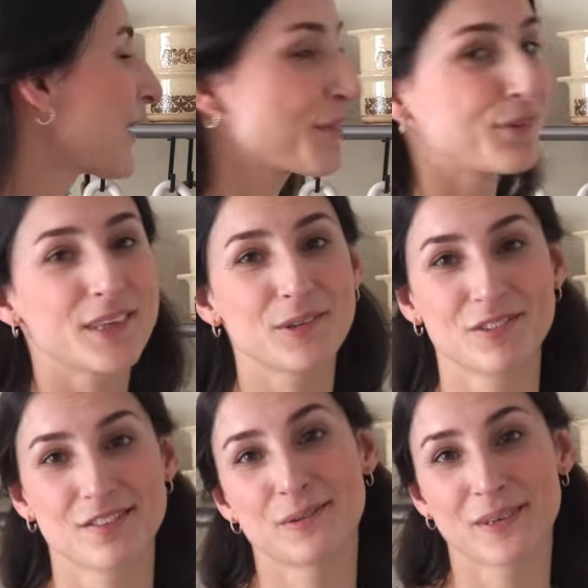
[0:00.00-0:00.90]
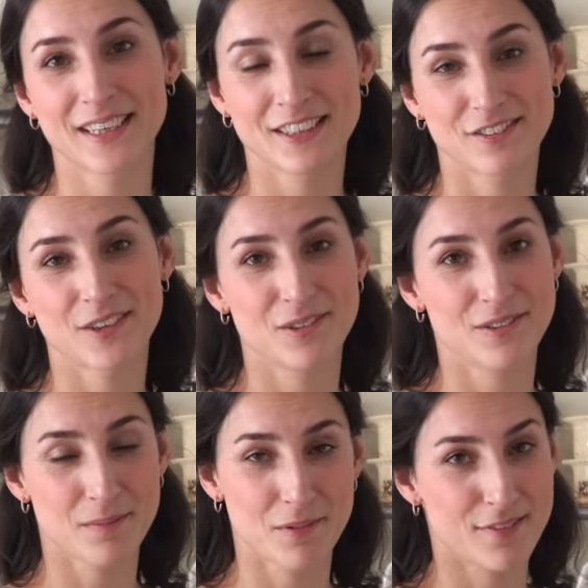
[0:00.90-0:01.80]
I thought I would just quickly show you
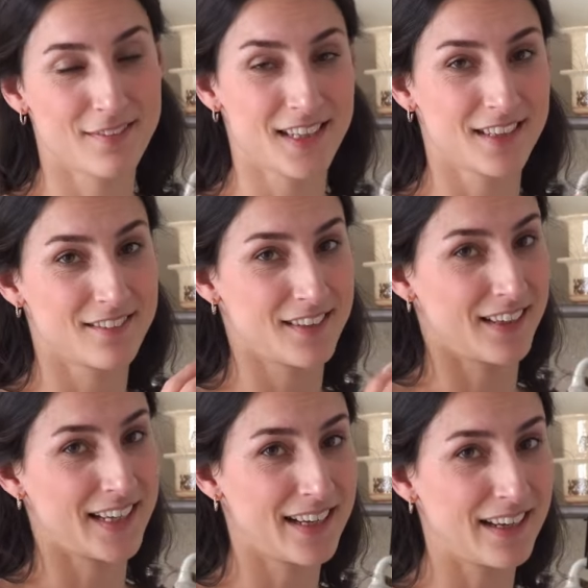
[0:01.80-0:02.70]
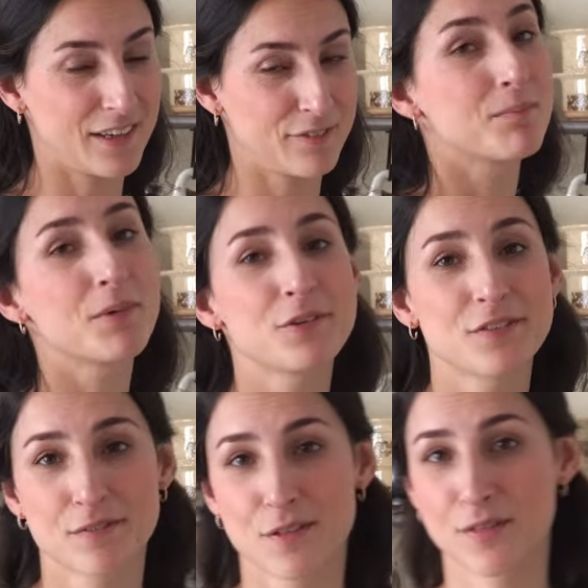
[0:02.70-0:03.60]
some of the things that I have.
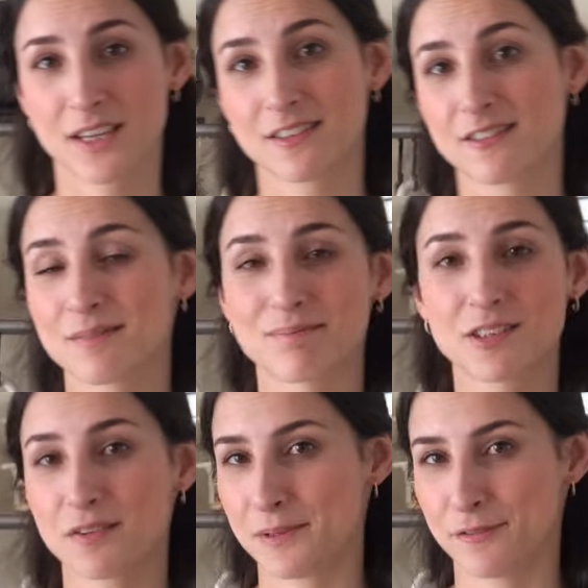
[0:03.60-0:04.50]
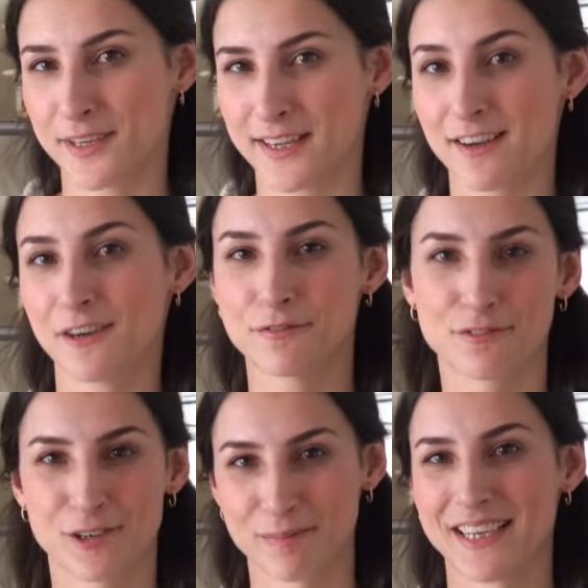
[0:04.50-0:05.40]
Most of the things, to be fair, are
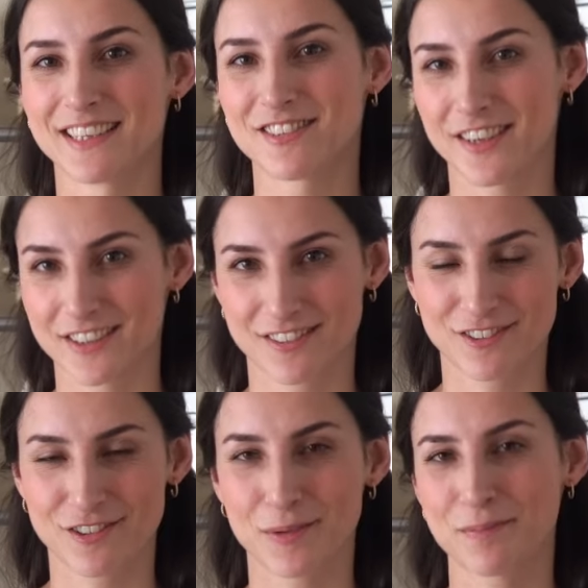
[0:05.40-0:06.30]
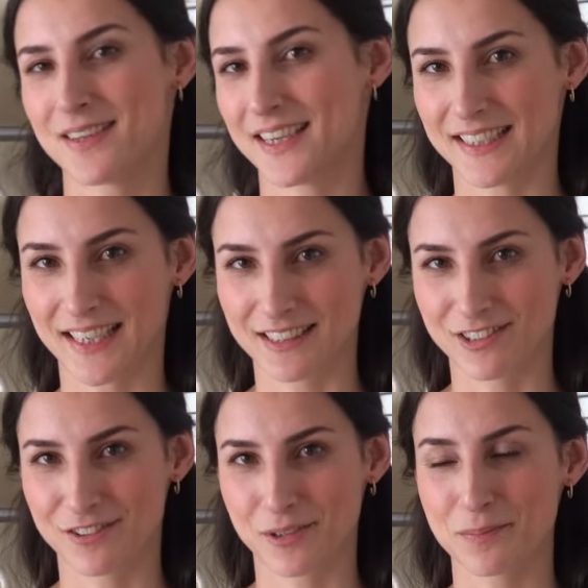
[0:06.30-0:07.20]
from charity shops, second-hand
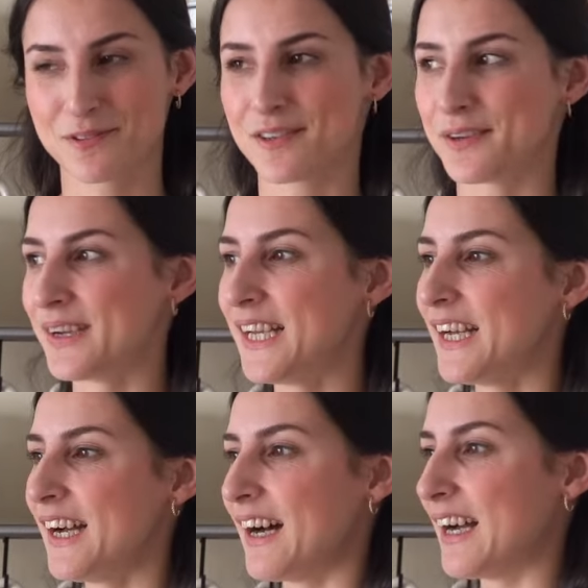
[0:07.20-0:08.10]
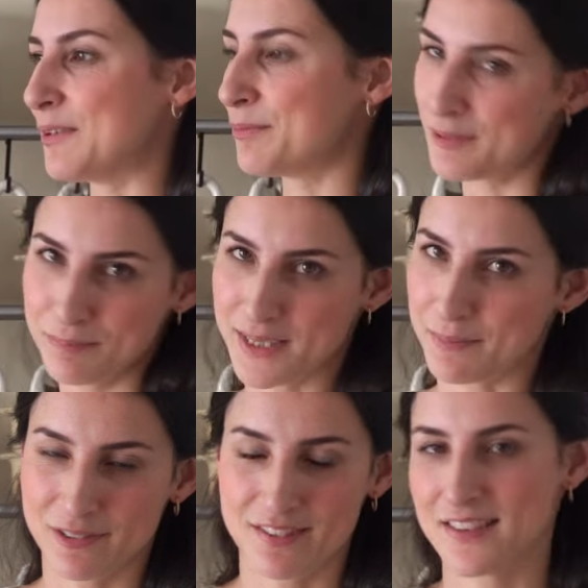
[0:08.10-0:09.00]
shops, so I wouldn't be
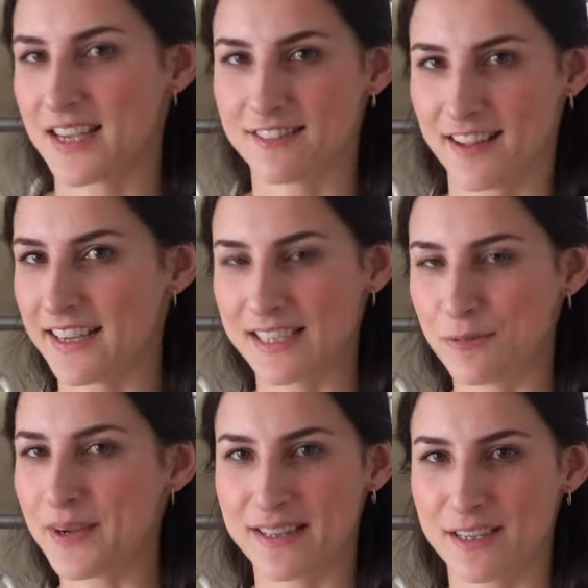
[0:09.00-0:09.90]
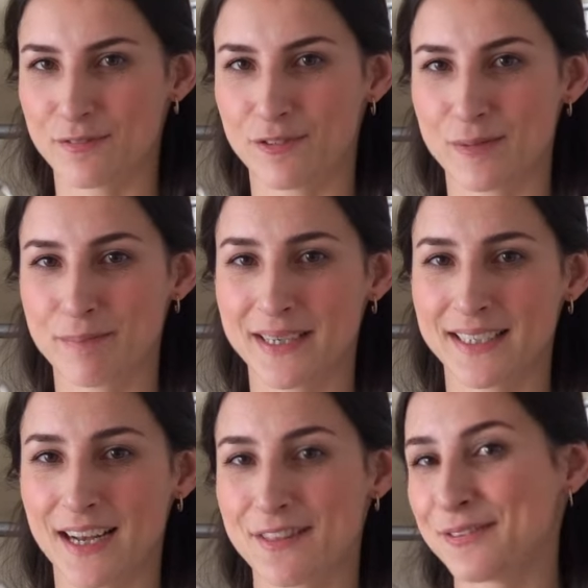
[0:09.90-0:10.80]
able to say exactly where they're from, but
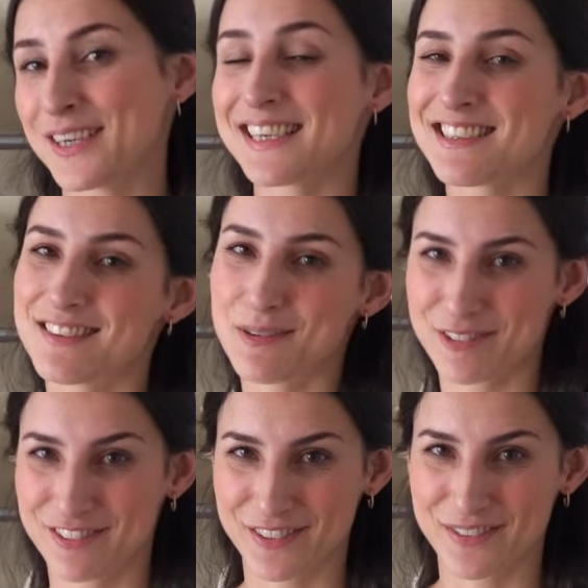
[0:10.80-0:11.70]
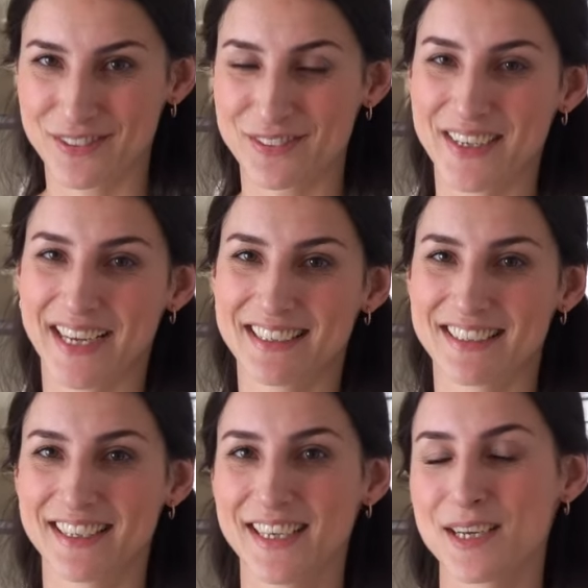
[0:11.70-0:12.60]
I thought at least I would show you,
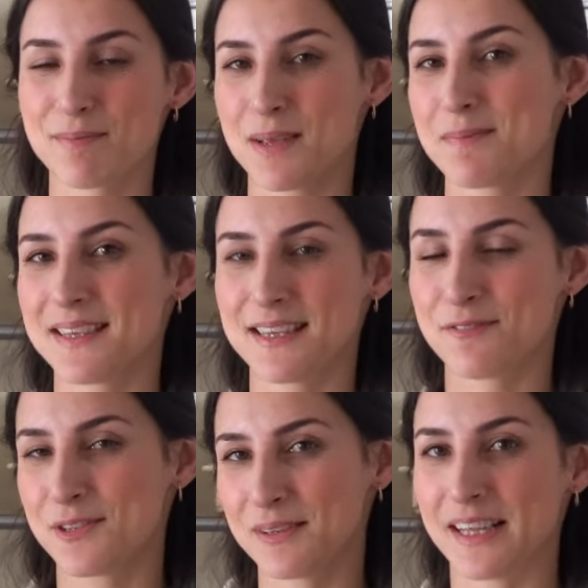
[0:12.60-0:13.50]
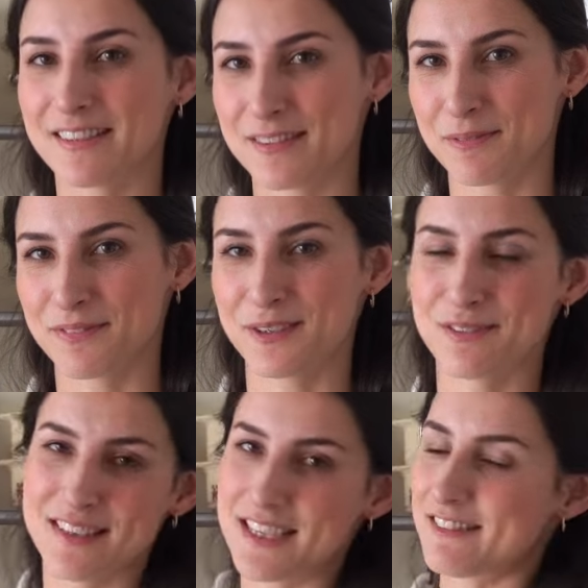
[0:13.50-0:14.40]
and maybe if you like some of those
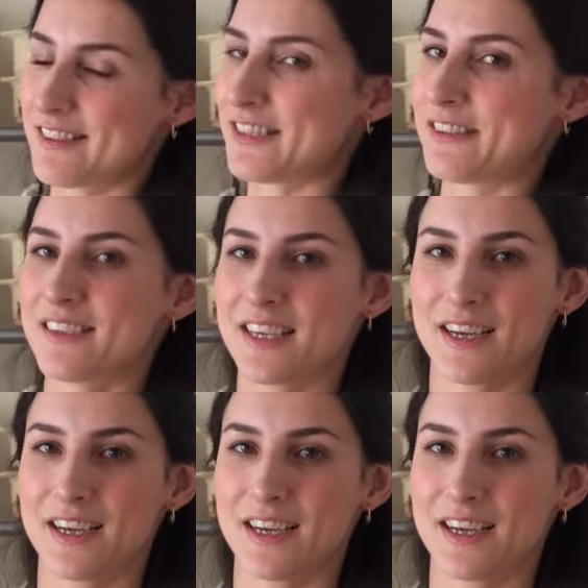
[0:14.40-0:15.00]
things it could